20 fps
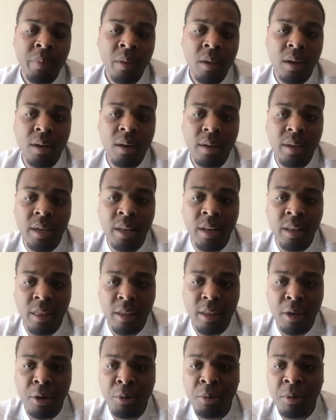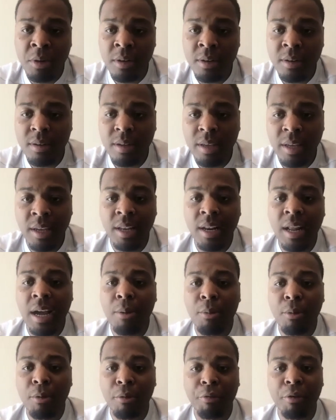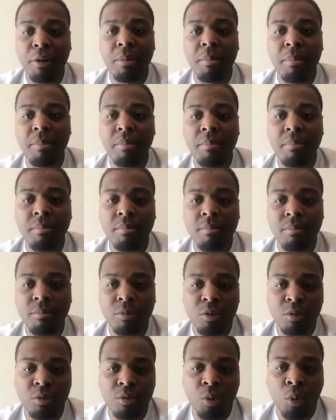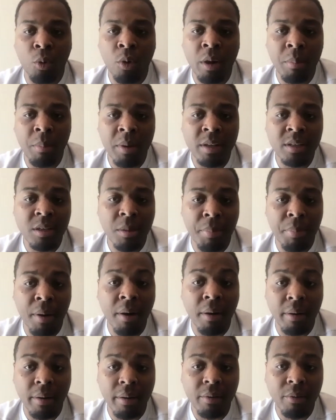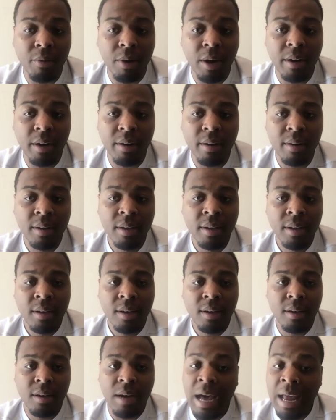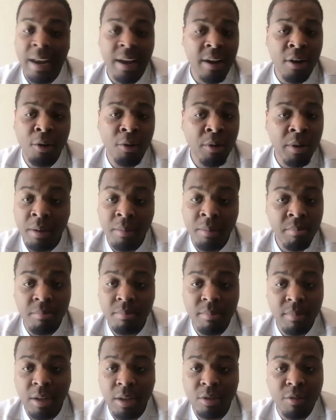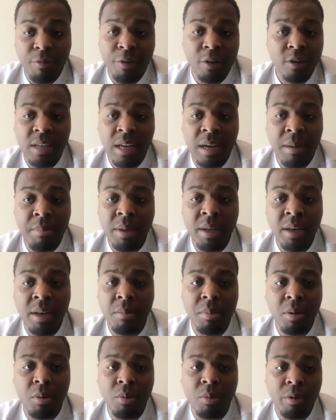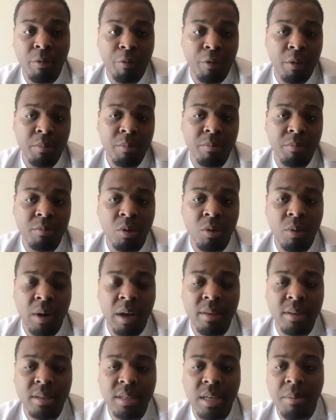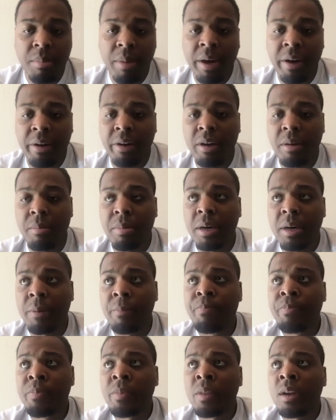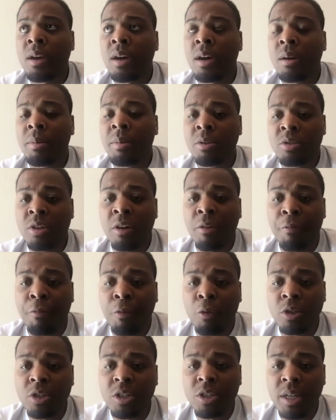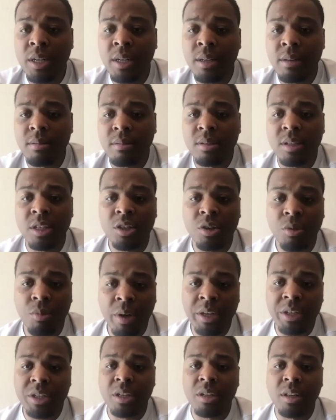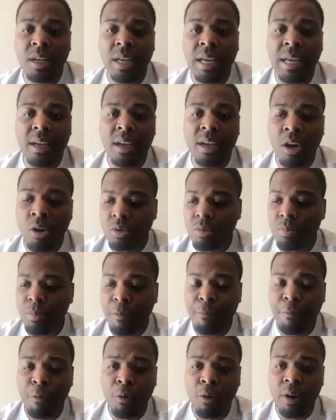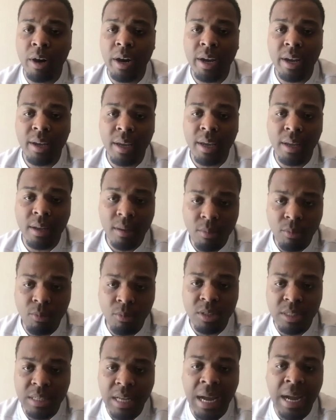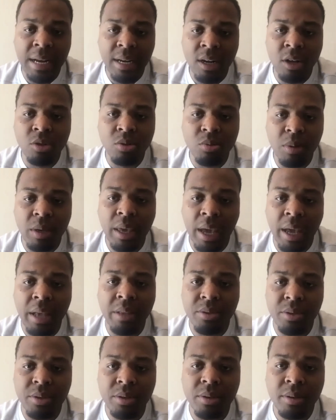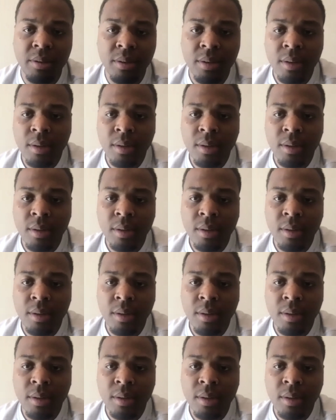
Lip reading: AD, Kenneth Cohen, he and I were from 20 minutes apart, right? I didn't know him. That was the first time meeting him, but we were from around the same area. But it was an unfortunate situation. The coach before was diagnosed with cancer.